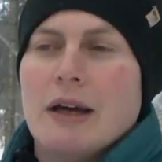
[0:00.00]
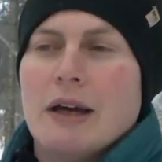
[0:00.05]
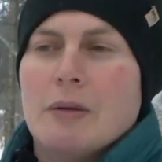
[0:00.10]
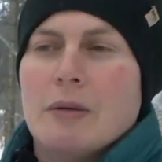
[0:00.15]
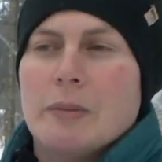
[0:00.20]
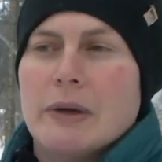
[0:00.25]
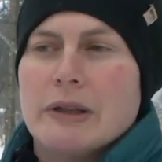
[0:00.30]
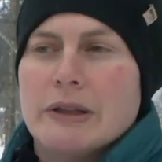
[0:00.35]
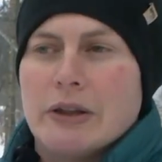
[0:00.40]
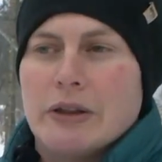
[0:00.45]

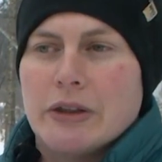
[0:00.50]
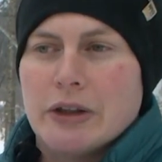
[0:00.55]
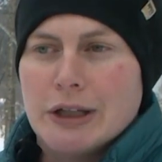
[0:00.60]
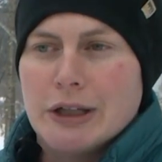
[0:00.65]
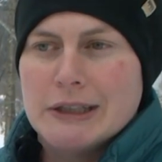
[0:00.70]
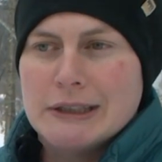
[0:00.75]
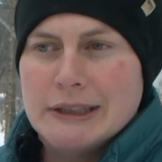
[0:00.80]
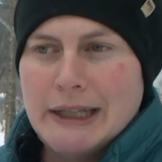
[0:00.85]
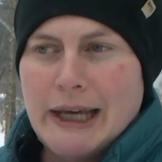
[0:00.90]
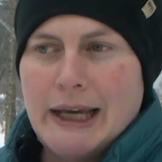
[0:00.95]
But the
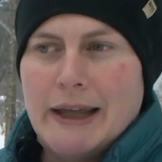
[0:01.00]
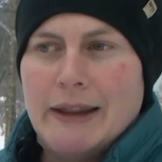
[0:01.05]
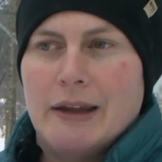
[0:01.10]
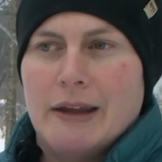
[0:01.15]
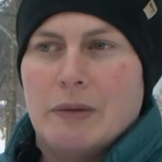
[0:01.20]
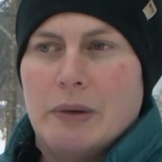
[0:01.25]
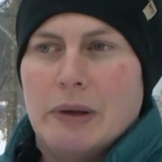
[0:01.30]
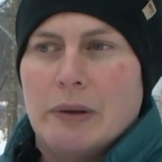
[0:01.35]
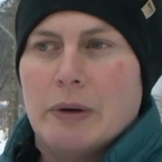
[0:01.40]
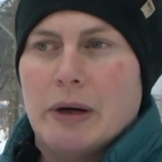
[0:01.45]
third day
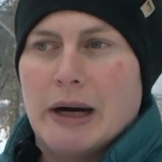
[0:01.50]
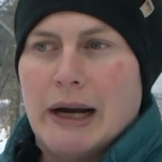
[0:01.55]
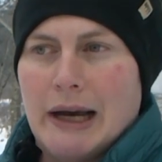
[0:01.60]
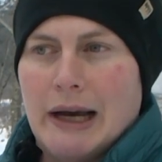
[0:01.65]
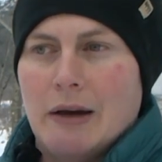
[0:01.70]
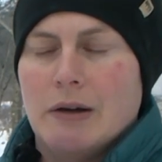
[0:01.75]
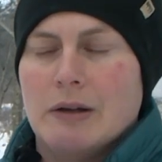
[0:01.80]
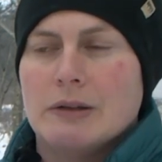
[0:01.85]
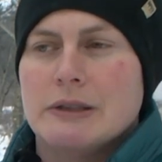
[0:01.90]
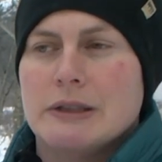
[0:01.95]
that we were
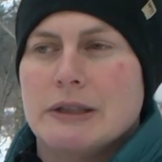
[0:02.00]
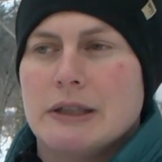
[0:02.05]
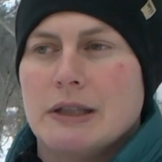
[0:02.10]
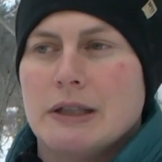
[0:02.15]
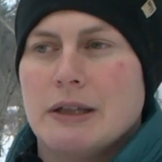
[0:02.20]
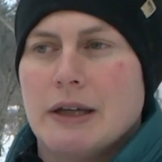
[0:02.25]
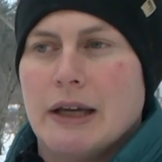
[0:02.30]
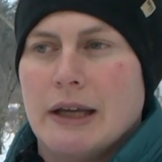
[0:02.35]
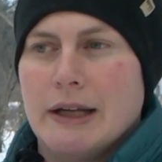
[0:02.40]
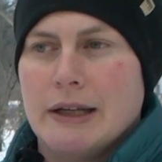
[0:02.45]
out
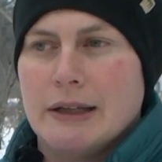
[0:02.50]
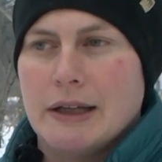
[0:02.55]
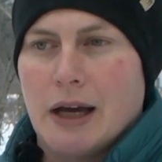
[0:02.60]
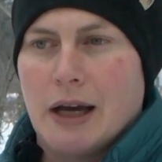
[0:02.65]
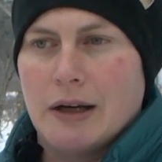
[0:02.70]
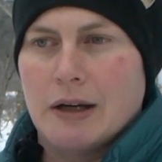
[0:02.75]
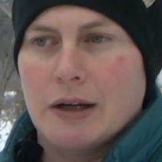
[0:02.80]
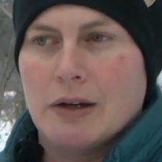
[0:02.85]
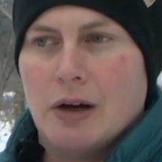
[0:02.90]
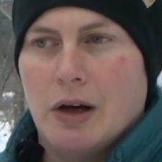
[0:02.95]
and had
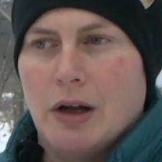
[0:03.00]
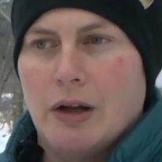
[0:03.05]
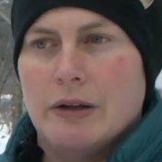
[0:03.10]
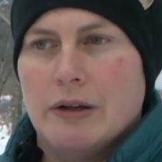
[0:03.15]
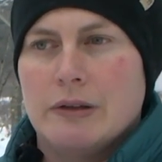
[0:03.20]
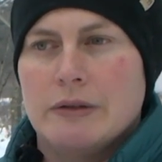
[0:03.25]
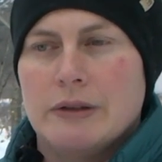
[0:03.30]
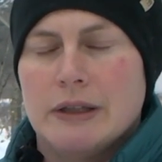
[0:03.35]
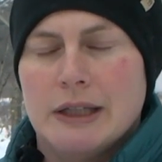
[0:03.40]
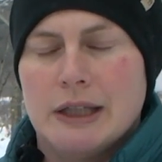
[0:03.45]
gotten a
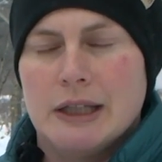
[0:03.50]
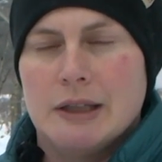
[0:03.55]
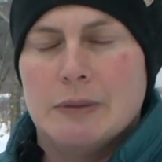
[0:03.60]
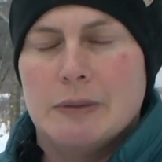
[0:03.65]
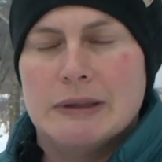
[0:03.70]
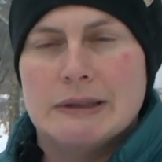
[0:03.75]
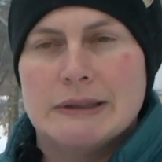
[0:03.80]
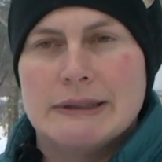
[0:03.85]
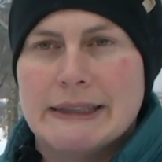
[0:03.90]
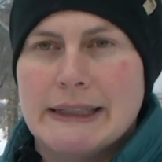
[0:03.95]
call that he had
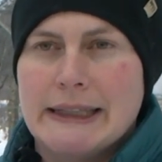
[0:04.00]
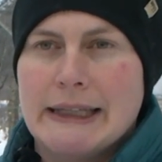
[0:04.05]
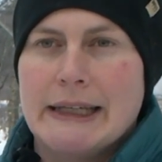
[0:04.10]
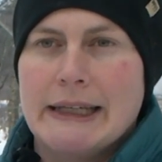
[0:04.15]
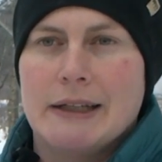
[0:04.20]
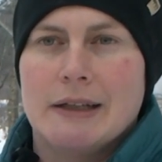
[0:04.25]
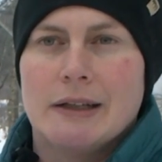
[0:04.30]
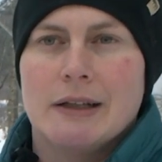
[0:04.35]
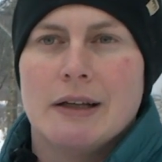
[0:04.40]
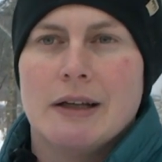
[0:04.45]
been
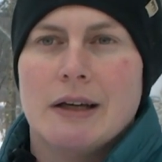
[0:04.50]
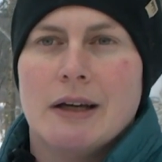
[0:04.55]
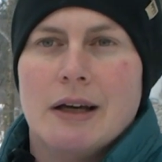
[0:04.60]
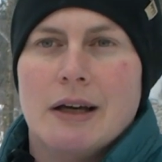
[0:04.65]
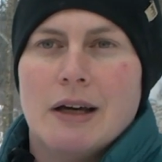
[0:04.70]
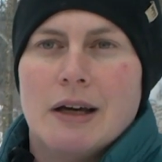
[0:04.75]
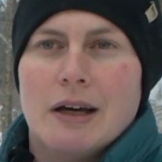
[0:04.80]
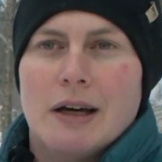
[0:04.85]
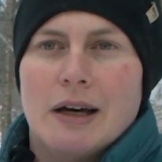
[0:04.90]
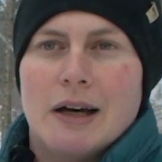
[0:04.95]
seen,
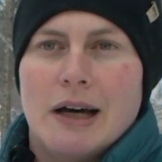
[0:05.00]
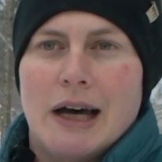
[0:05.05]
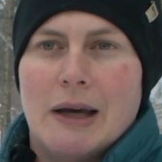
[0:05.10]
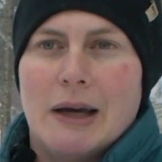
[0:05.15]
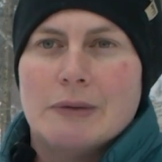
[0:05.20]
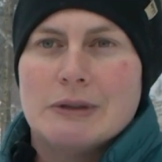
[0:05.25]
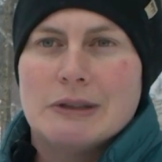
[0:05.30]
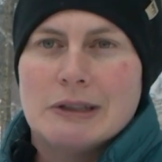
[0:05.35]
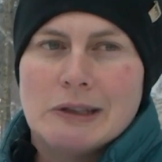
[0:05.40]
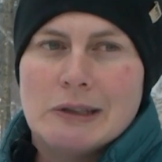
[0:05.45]

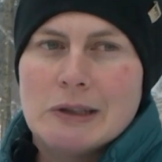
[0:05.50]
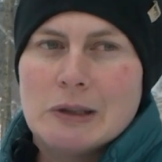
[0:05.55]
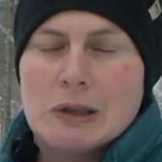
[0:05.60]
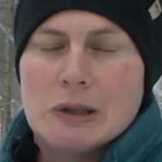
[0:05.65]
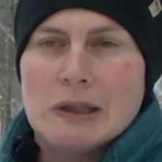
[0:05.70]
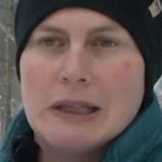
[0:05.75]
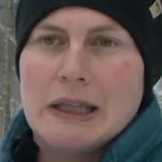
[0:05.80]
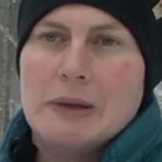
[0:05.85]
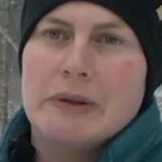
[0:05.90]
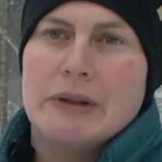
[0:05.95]
I was
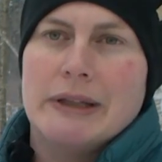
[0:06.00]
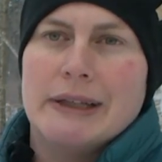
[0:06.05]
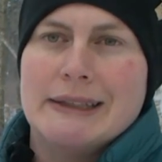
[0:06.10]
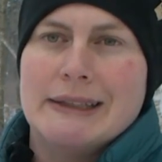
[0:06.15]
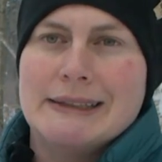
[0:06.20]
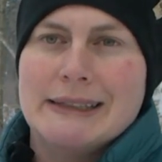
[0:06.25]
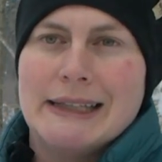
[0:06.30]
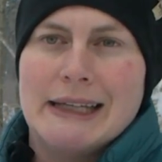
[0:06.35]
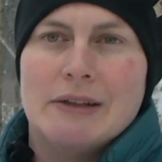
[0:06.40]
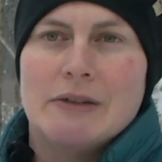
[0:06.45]
literally
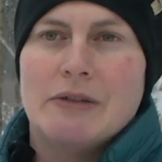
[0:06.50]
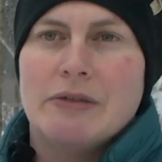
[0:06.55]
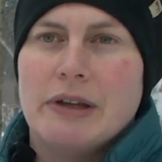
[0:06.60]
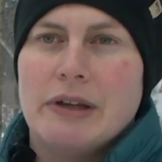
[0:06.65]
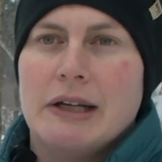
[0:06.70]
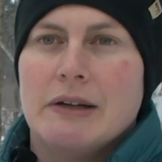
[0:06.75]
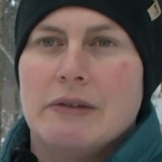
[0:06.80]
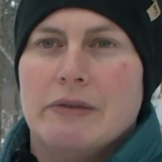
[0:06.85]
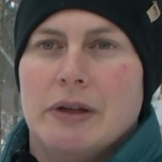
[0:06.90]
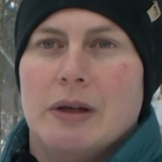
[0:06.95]
within 10
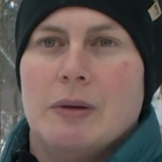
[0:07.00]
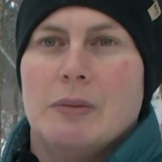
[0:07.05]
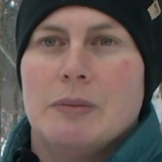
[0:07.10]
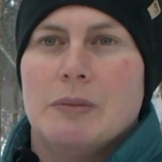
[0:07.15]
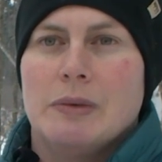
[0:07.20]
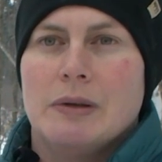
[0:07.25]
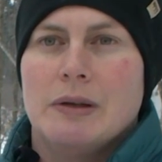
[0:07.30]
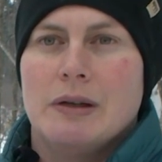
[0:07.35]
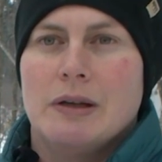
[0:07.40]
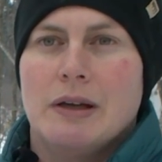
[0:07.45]
feet of
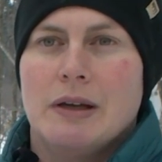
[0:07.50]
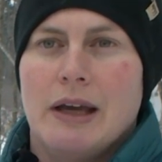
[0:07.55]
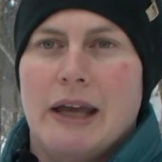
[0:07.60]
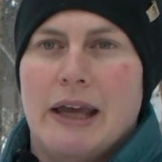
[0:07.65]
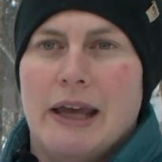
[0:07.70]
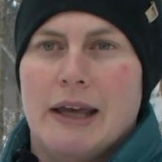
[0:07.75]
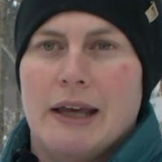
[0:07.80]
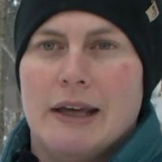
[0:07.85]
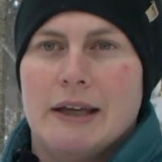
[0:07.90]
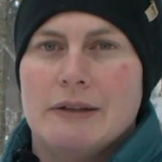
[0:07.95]
him
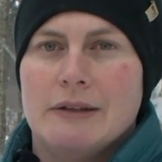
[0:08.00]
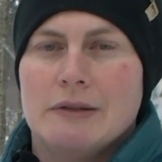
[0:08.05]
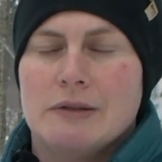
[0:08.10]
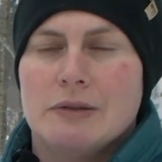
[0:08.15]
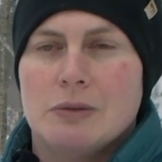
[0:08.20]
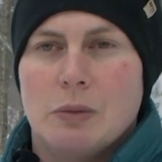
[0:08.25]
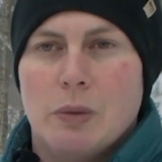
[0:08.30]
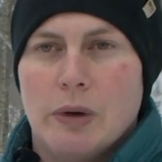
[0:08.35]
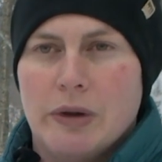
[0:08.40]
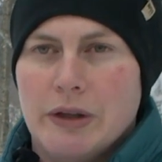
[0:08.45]
and
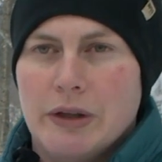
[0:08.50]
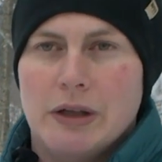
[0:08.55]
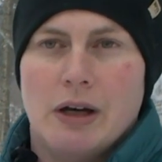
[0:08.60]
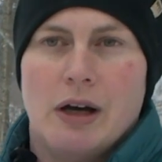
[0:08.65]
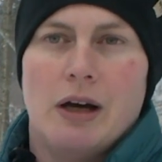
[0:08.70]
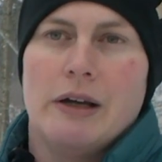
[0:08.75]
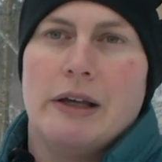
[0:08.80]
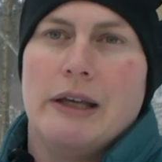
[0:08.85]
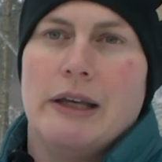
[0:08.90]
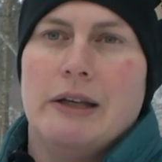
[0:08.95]
with a
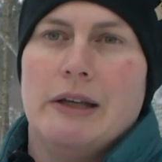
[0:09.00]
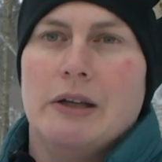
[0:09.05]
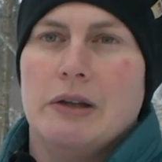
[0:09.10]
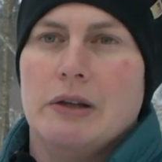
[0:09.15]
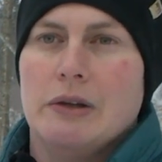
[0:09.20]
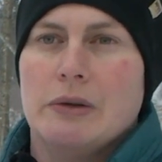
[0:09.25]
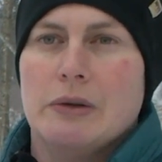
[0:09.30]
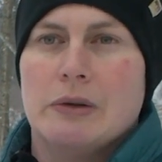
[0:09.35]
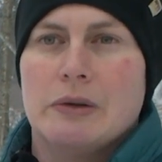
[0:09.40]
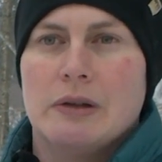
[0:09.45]
dog he
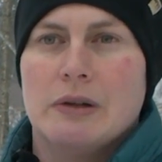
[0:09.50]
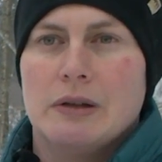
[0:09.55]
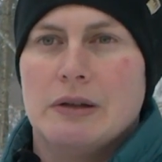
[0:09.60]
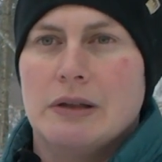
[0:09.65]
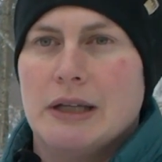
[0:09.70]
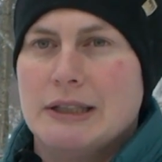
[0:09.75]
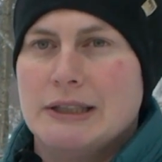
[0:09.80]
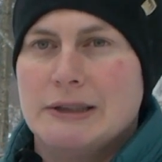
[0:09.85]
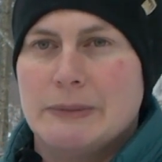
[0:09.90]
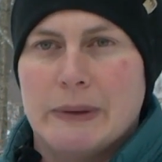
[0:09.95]
knew,
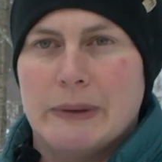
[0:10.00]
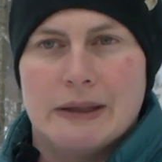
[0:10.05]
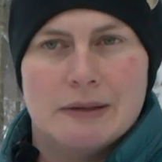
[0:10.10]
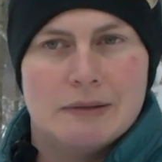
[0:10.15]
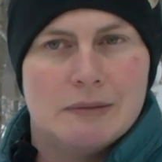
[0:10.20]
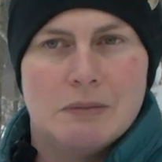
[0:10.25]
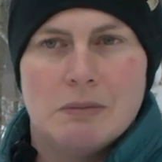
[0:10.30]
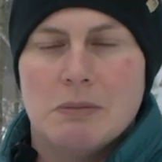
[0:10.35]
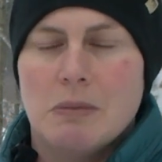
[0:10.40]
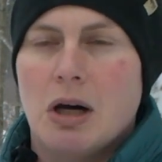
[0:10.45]
had spent
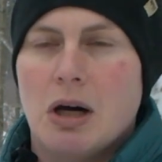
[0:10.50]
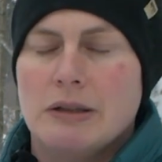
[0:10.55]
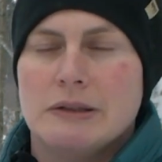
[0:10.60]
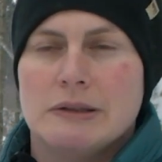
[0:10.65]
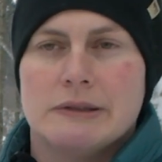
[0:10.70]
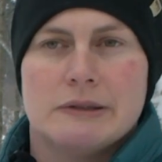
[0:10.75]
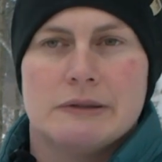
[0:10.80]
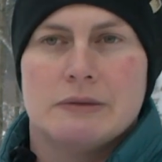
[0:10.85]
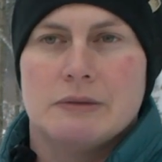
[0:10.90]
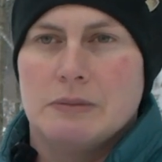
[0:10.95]

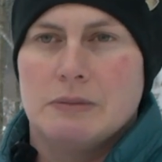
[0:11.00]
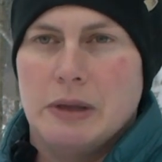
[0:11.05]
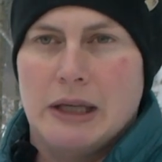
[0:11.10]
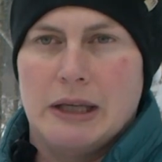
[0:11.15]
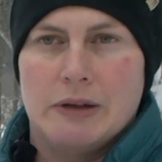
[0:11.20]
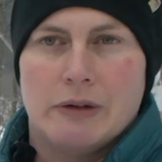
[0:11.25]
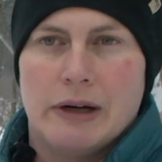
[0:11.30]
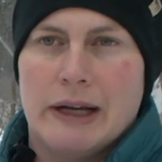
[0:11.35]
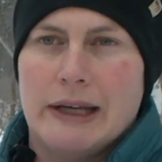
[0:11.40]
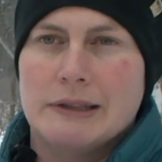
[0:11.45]
months
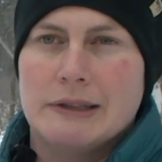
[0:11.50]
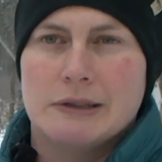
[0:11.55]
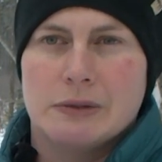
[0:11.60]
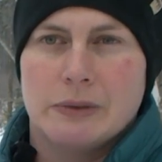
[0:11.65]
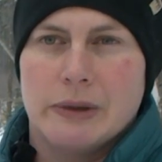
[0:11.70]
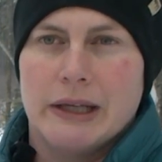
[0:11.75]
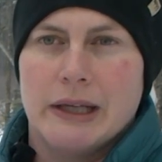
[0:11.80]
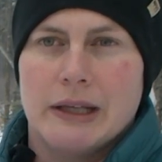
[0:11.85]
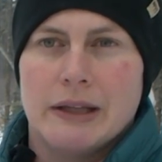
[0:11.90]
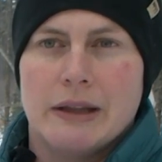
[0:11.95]
being raised
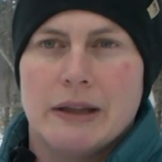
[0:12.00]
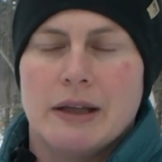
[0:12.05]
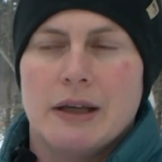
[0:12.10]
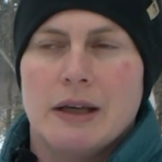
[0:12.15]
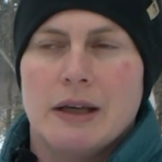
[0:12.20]
with,